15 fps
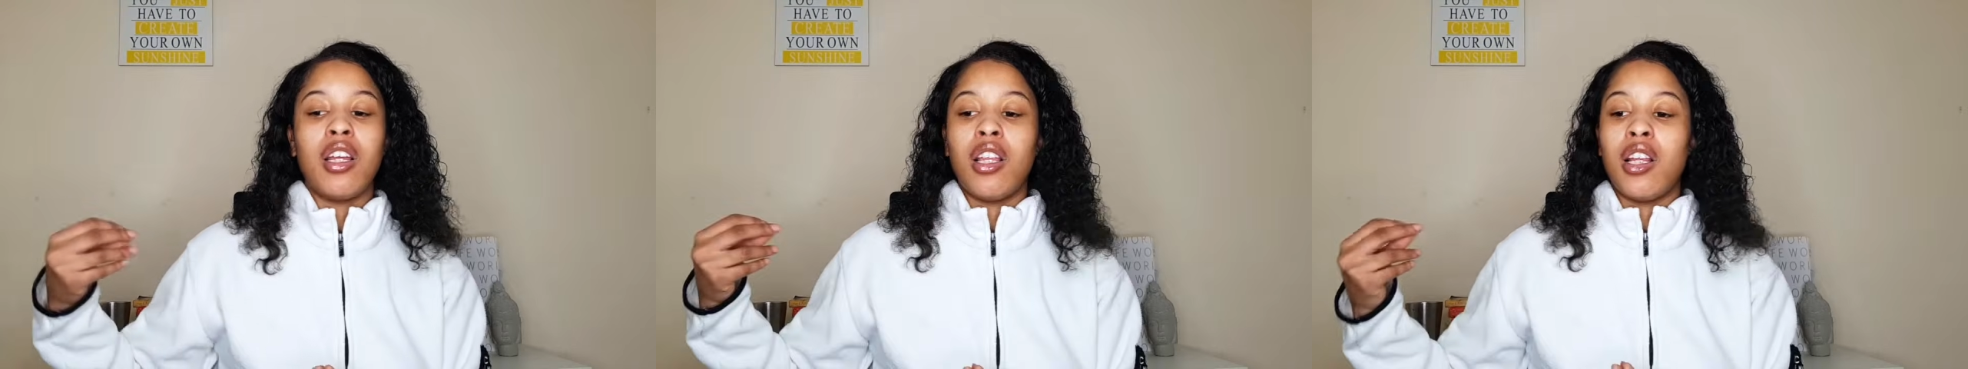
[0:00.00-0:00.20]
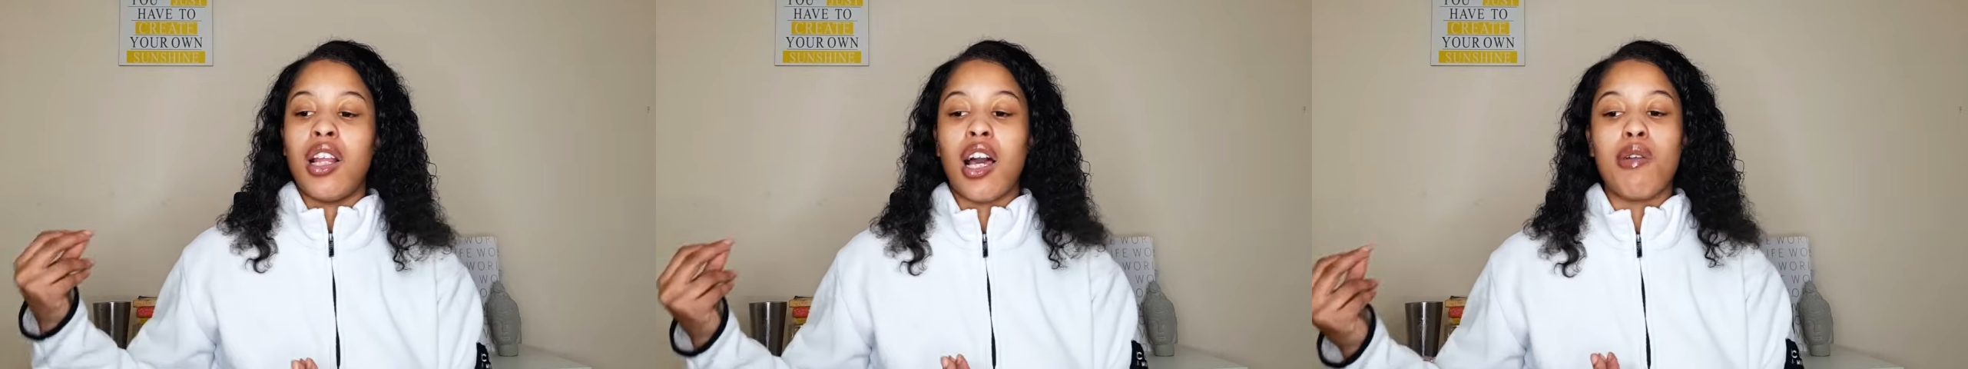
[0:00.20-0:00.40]

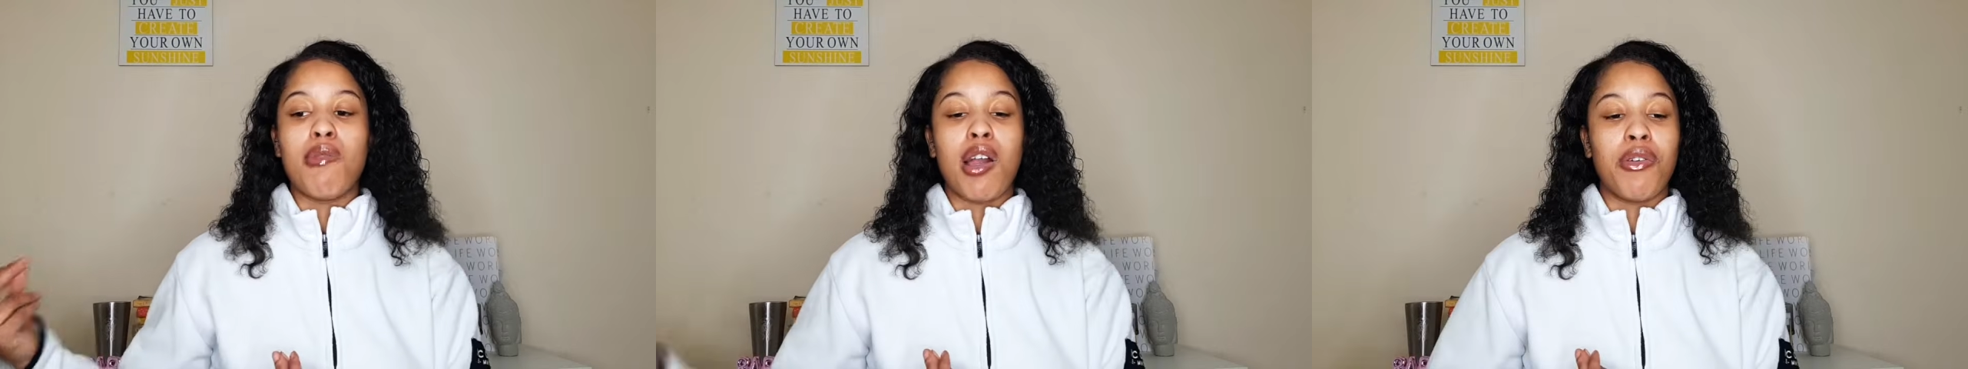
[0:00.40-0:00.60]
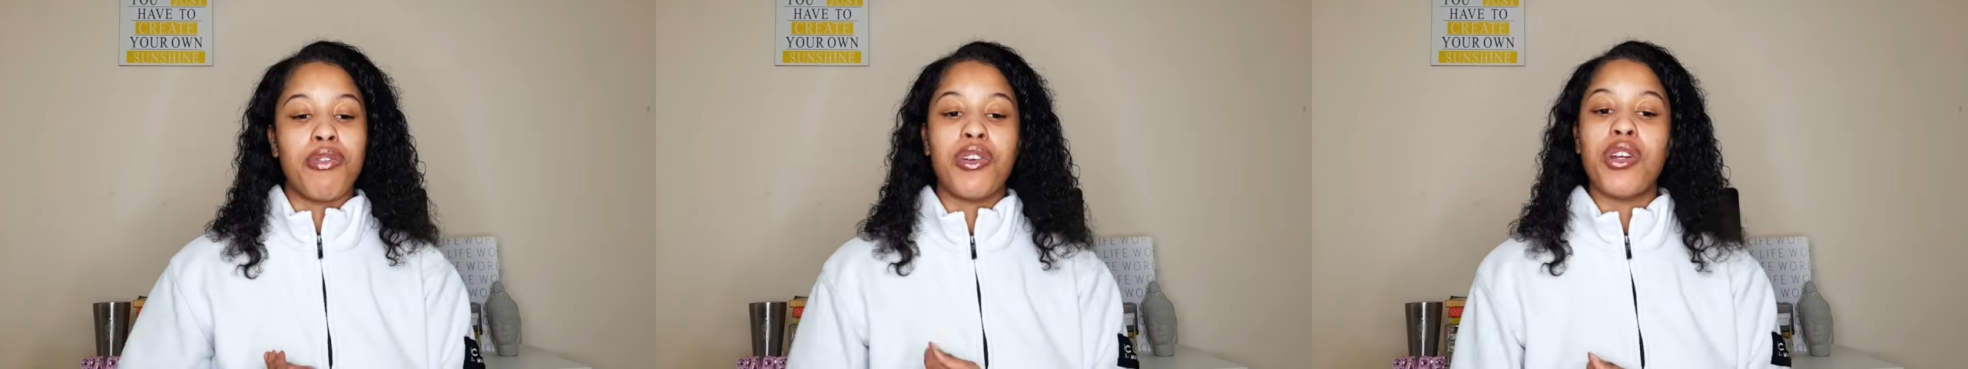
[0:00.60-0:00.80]

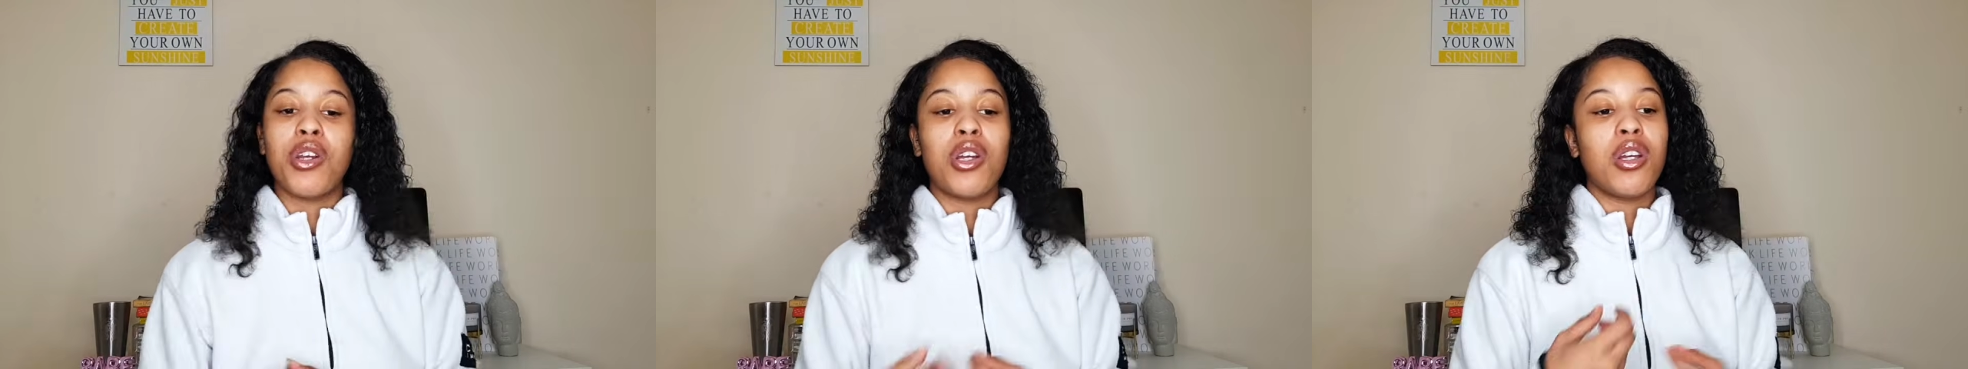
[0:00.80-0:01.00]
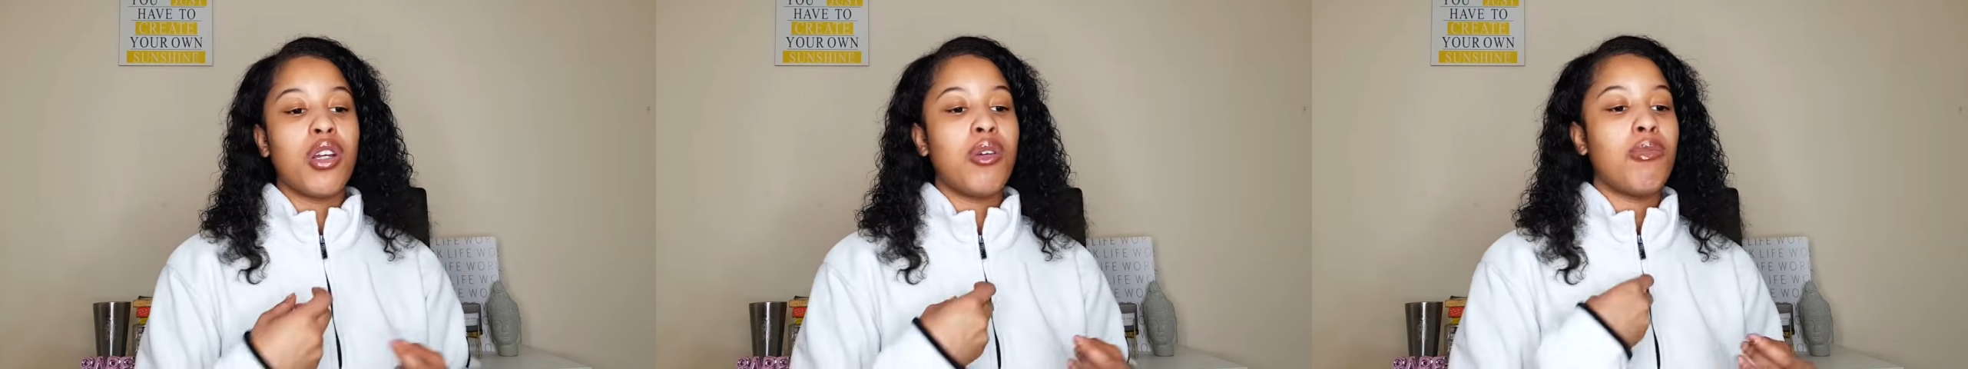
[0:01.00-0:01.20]
my
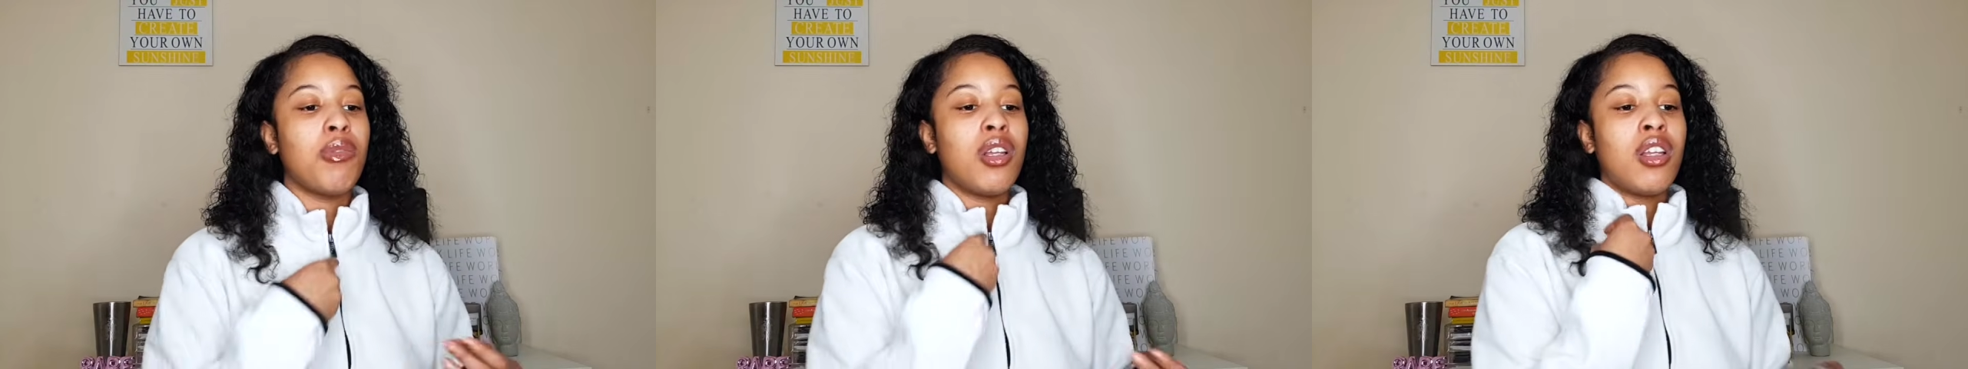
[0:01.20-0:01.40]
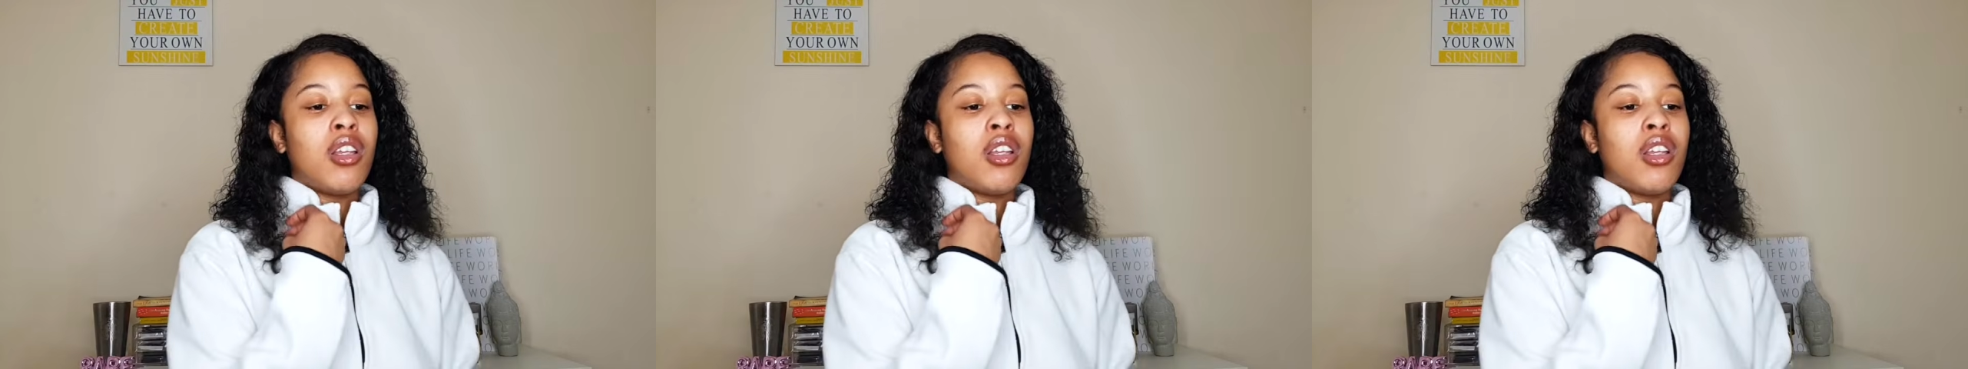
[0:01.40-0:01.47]
room,